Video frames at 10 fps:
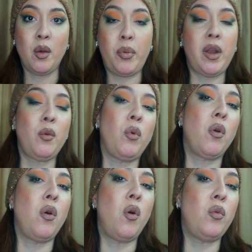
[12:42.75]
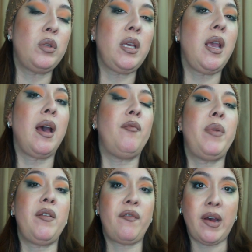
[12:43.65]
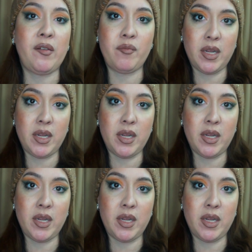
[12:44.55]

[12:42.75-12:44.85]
but it would only have been 5